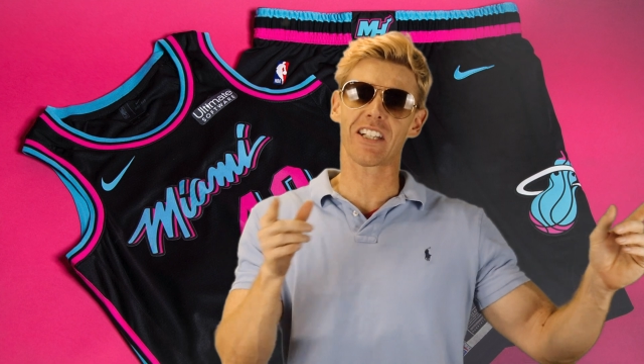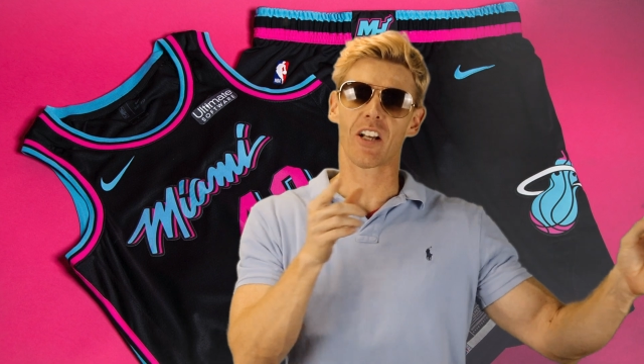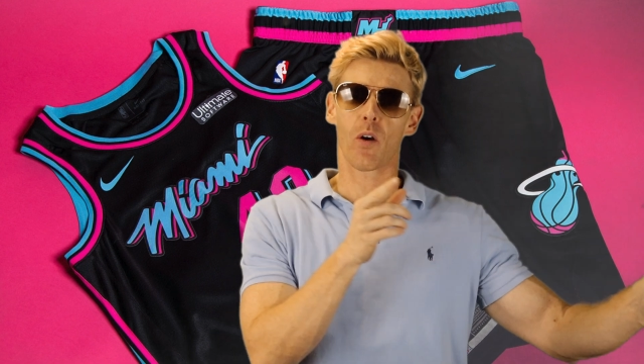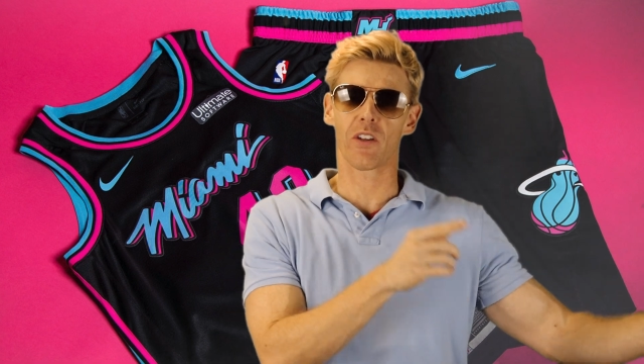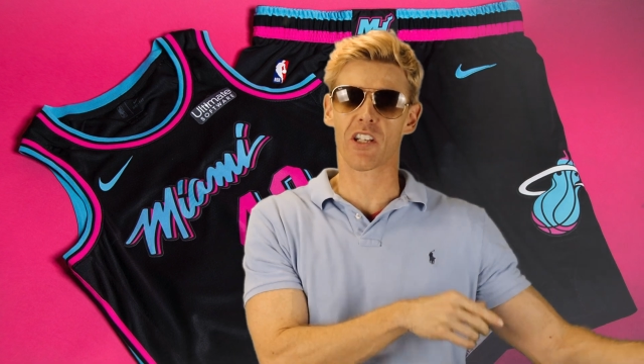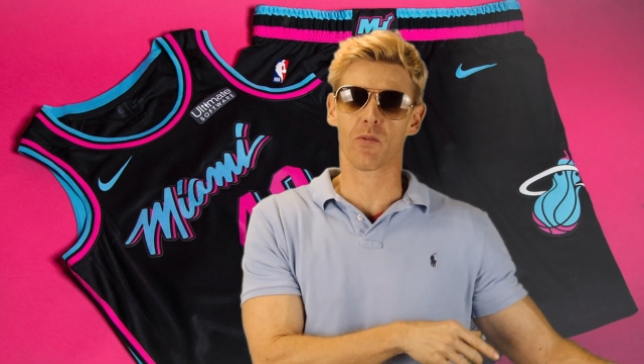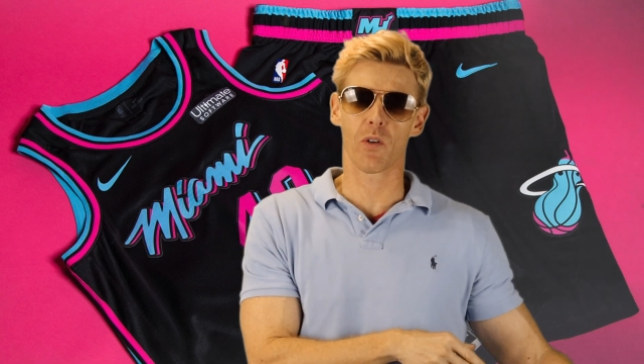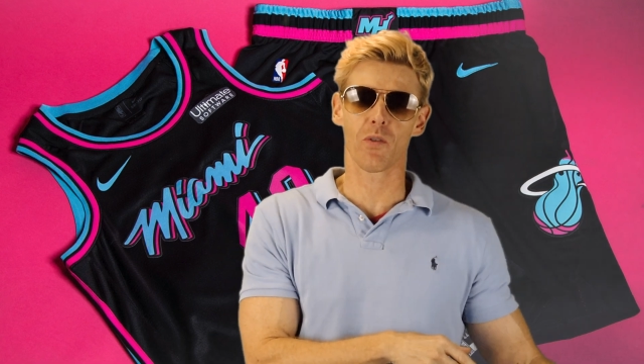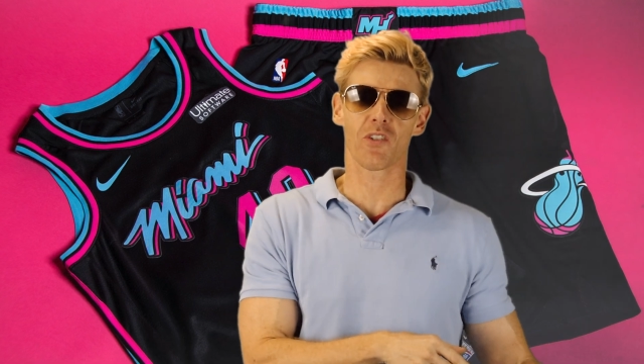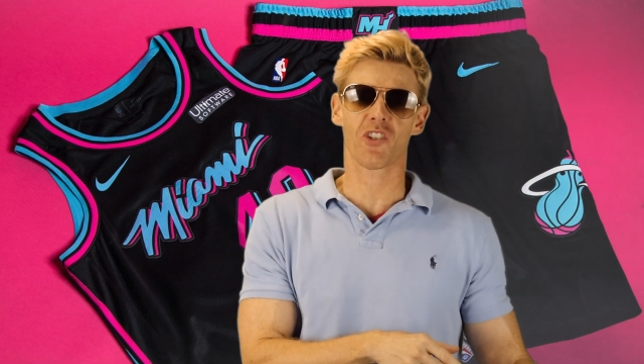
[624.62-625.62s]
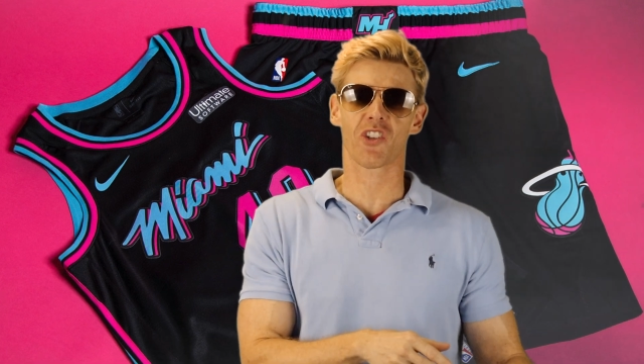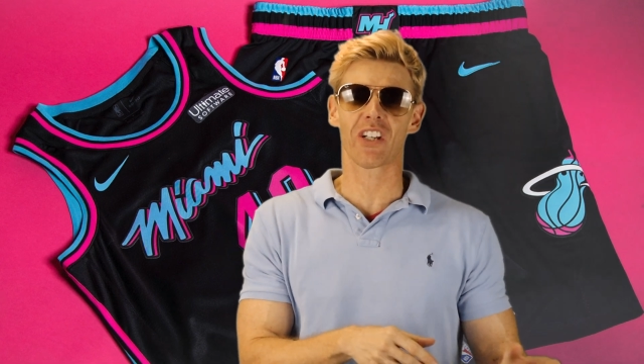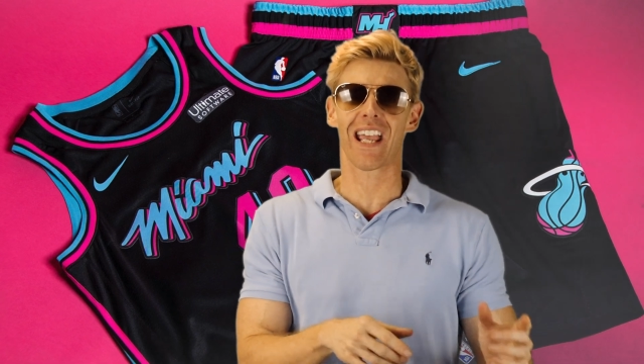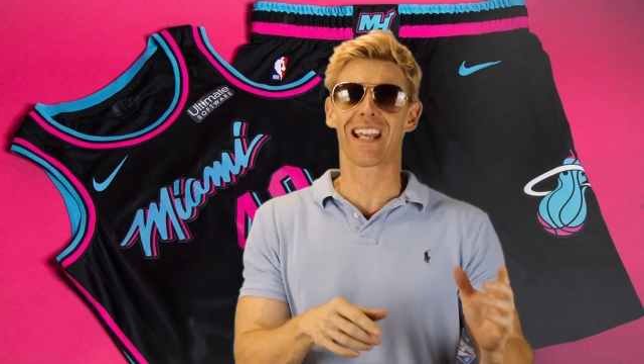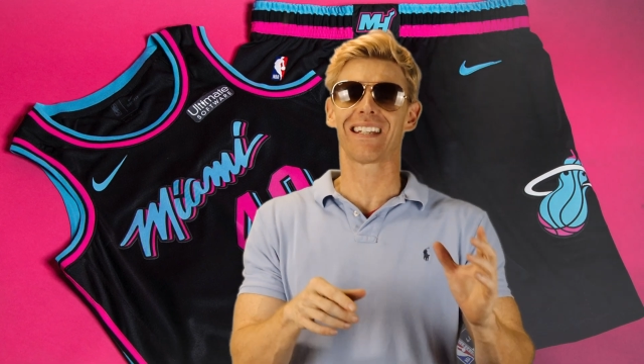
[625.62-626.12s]
to go this route
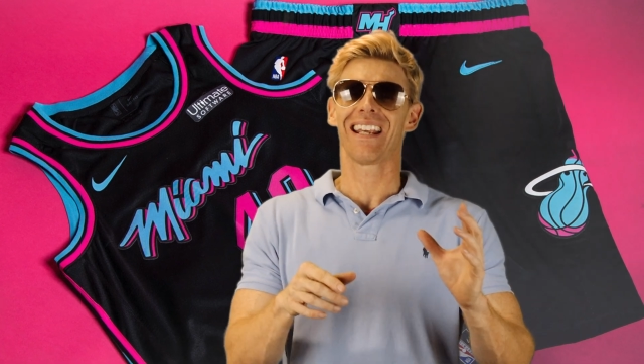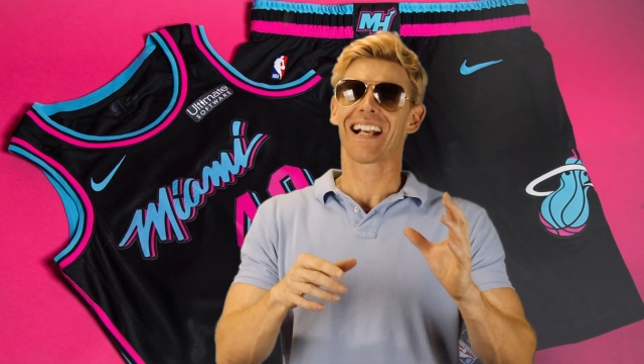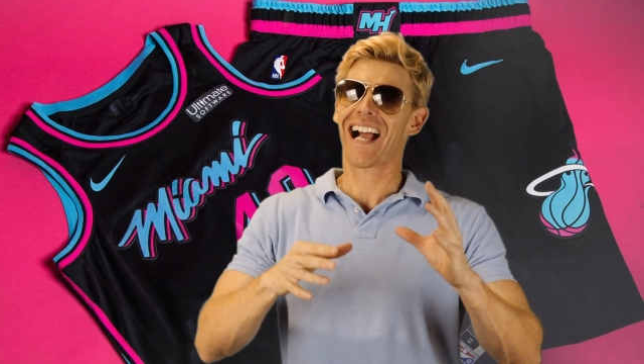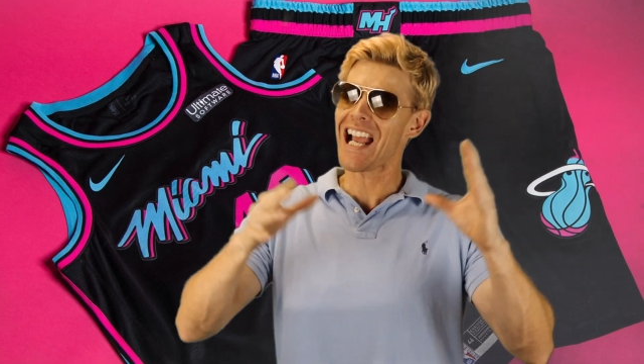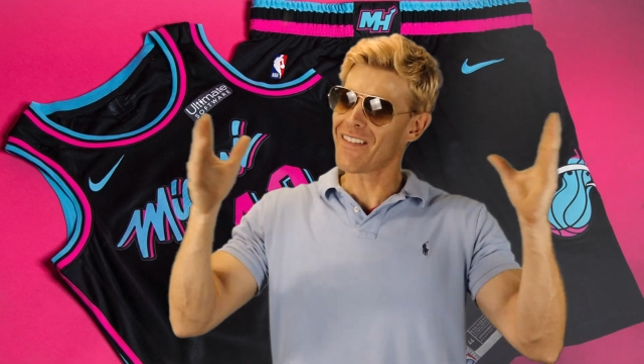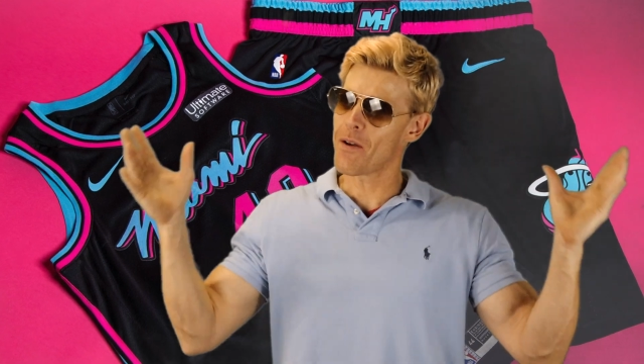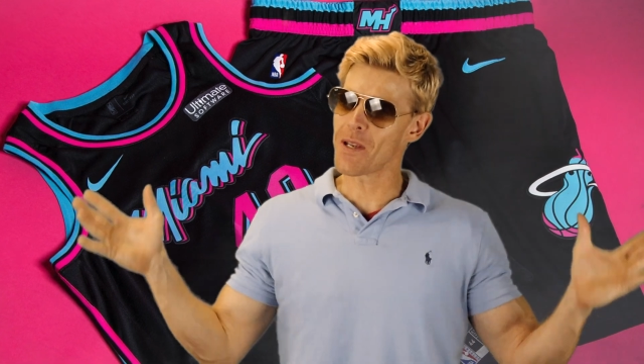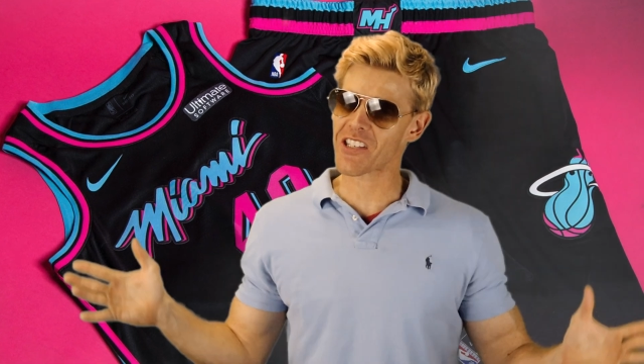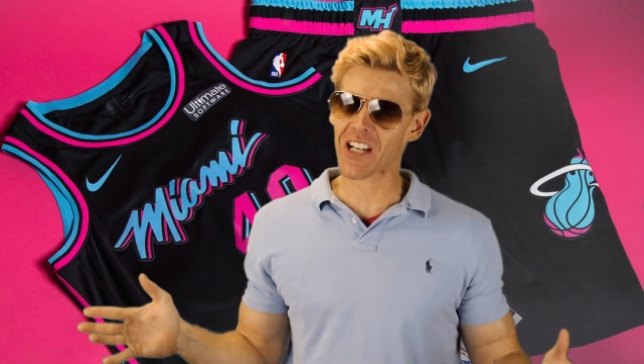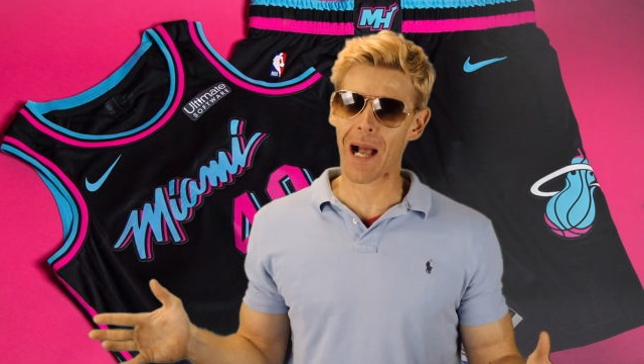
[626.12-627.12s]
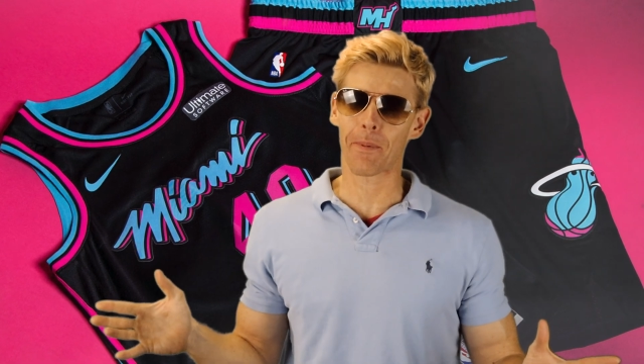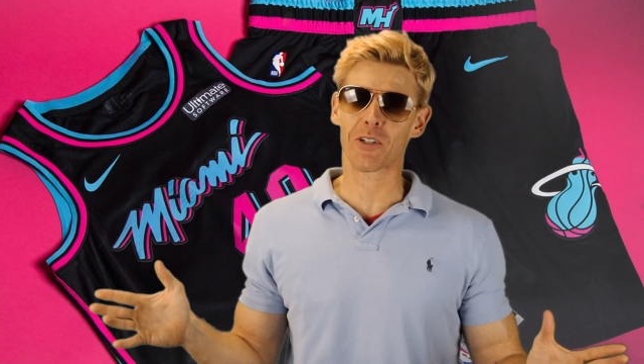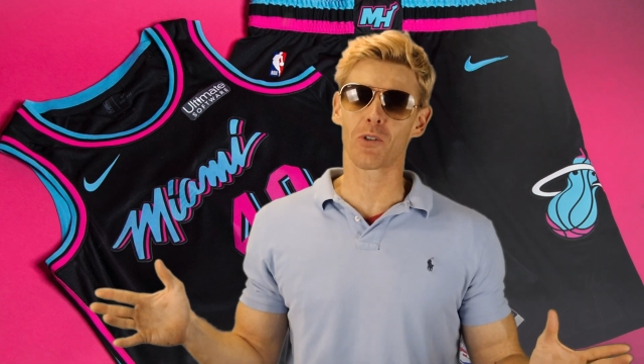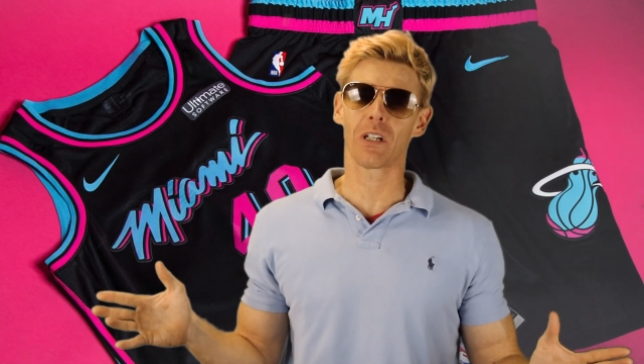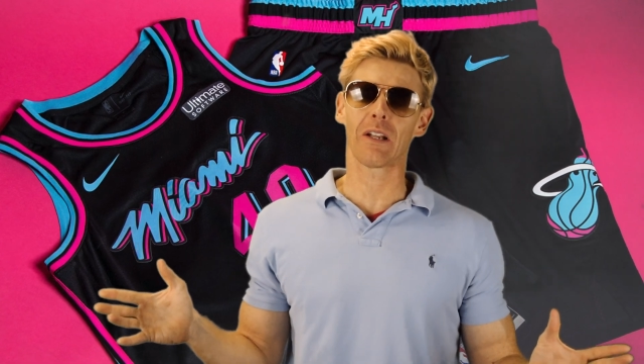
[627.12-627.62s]
instead. Kind of a missed
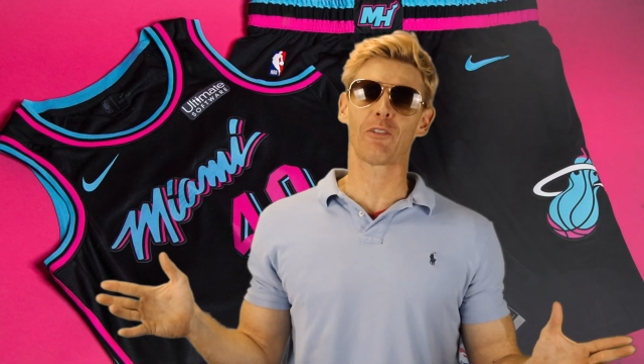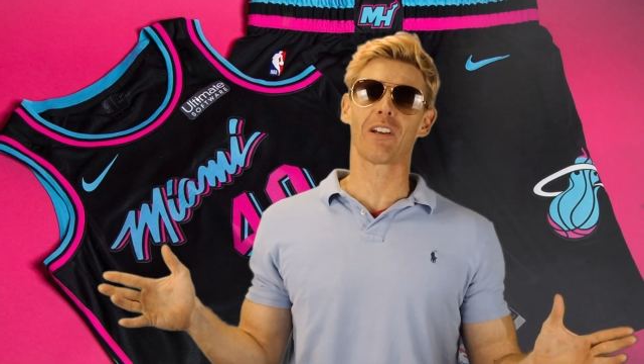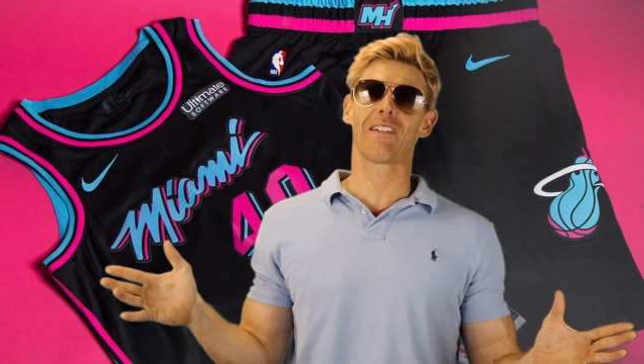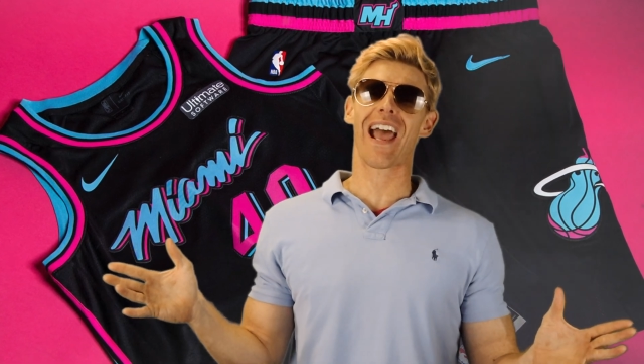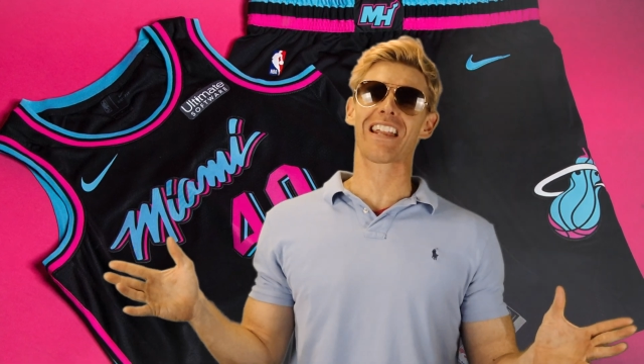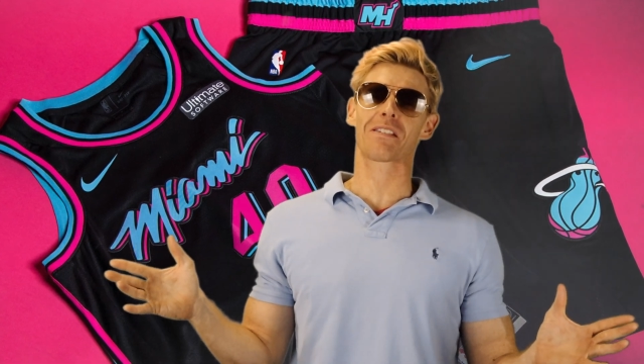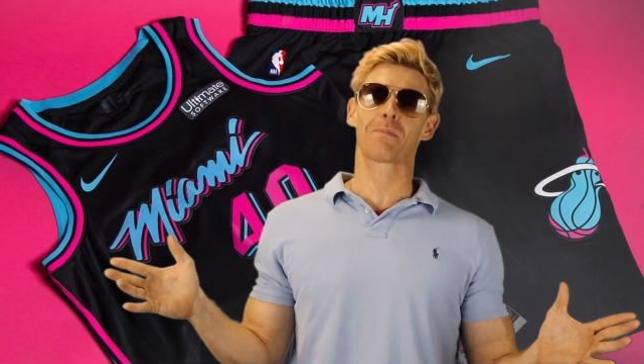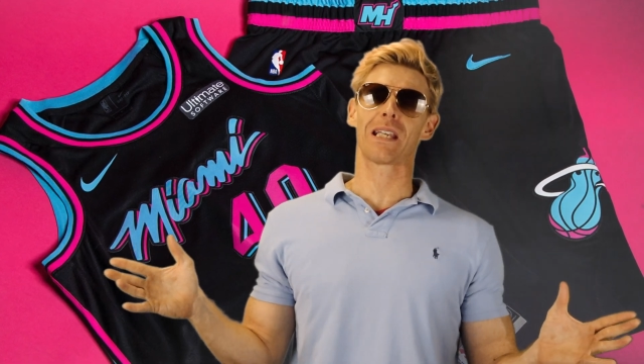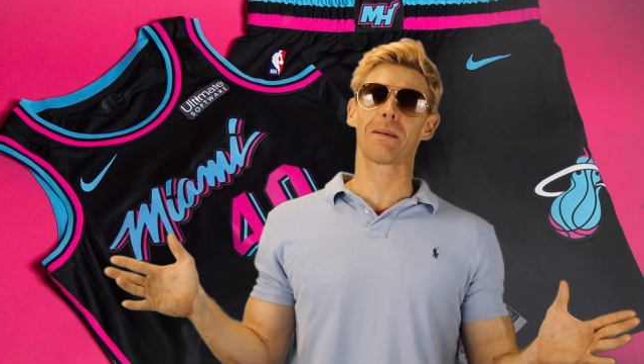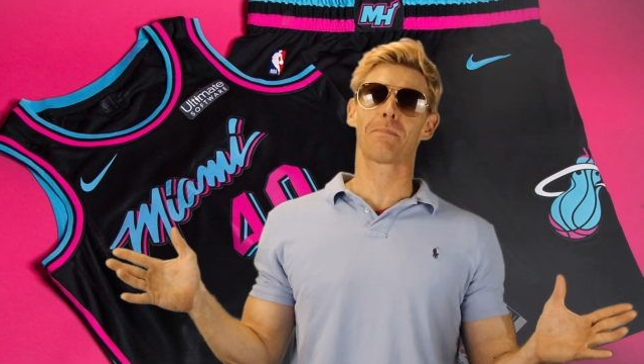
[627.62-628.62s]
opportunity if you had asked me.